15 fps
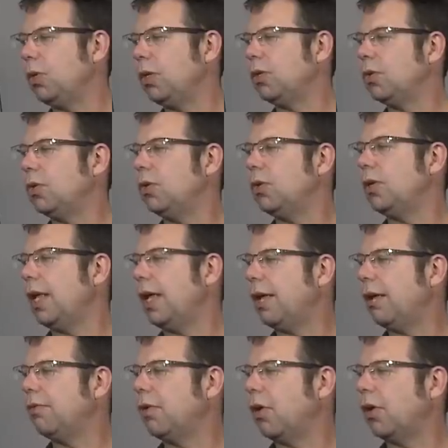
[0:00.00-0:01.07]
we could
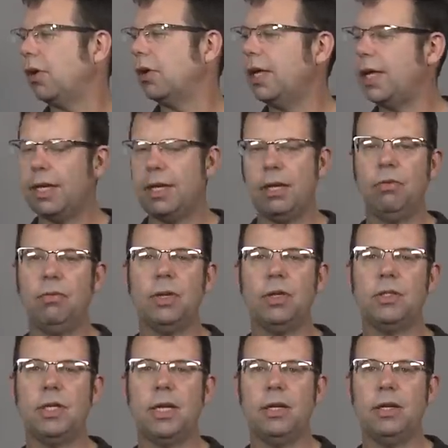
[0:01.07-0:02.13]
have our handheld
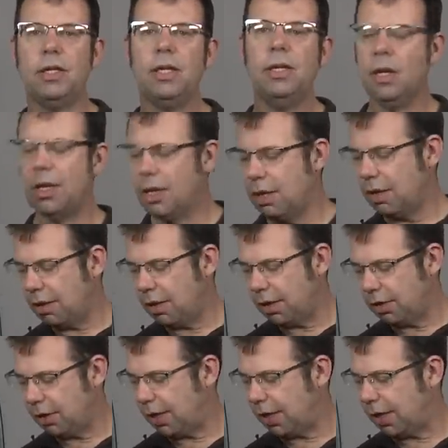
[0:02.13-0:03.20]
functionality
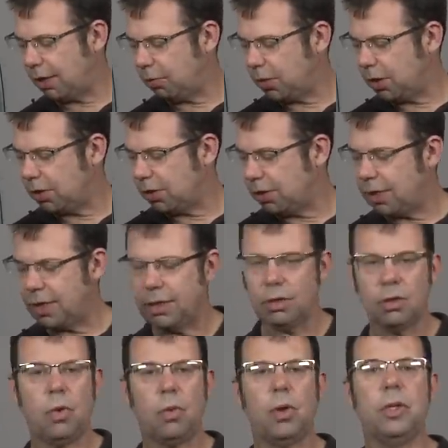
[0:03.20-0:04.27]
and we could then
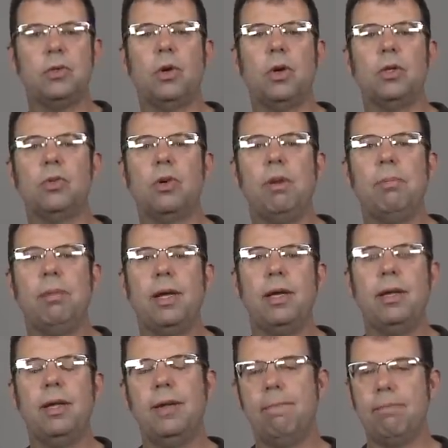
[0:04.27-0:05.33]
go onto our
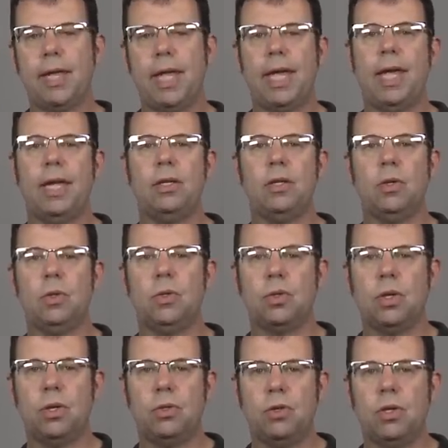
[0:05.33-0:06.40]
tripod and use
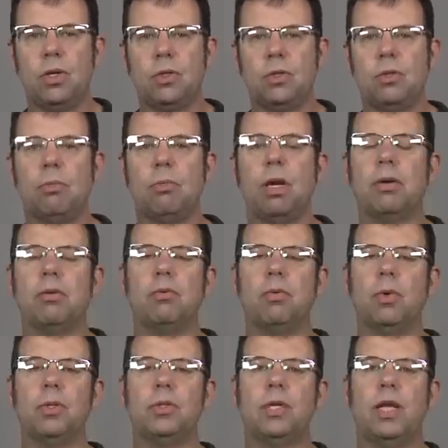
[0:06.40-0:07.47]
a traditional
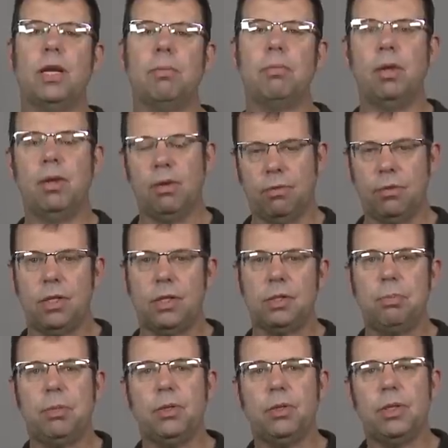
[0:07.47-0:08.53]
Microforce setup for this
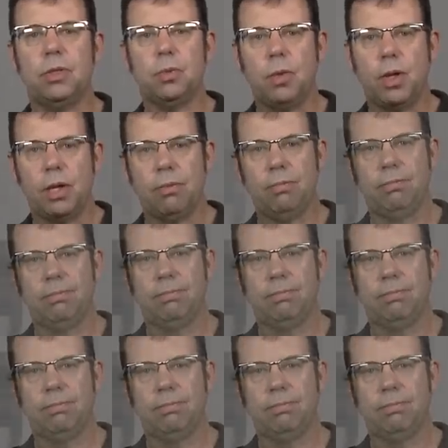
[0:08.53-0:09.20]
build as well.